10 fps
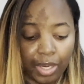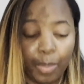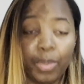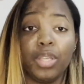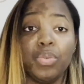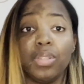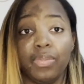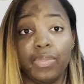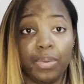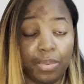I'm going to use the
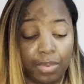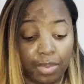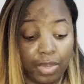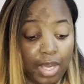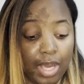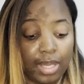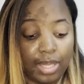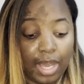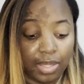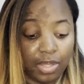federal
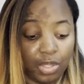taxes